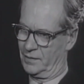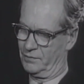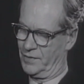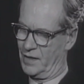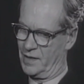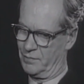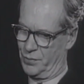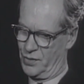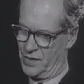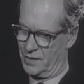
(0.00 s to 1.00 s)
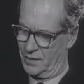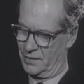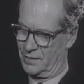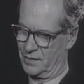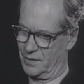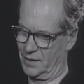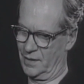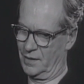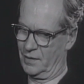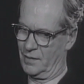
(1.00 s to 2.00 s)
a very important
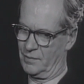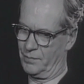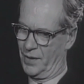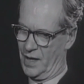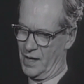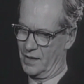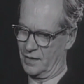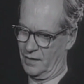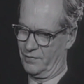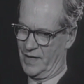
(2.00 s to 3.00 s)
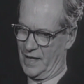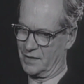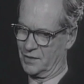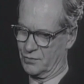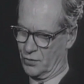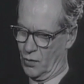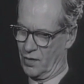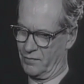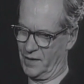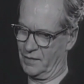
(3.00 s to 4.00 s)
part of that control
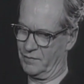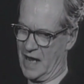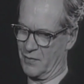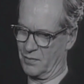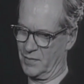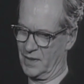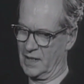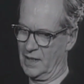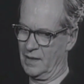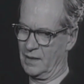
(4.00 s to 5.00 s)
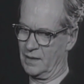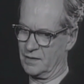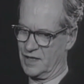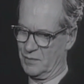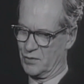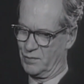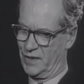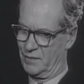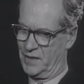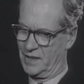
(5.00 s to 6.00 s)
of the environment seems to me
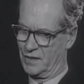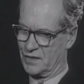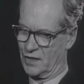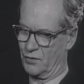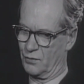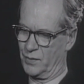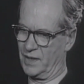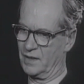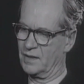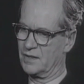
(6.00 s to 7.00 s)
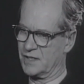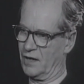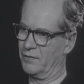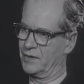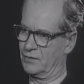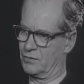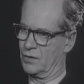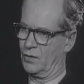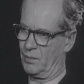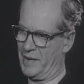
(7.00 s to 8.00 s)
to be concerned with
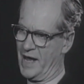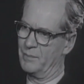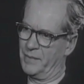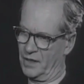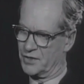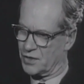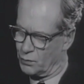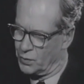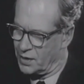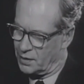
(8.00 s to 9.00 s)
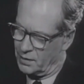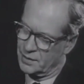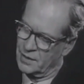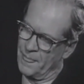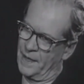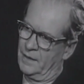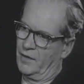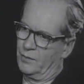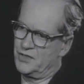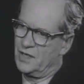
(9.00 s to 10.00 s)
self-control. Man builds a world
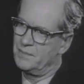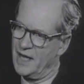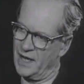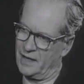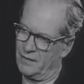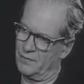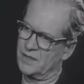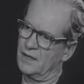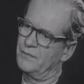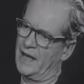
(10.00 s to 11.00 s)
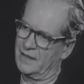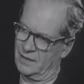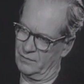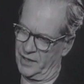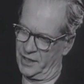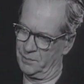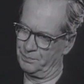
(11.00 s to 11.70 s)
in which he behaves effectively.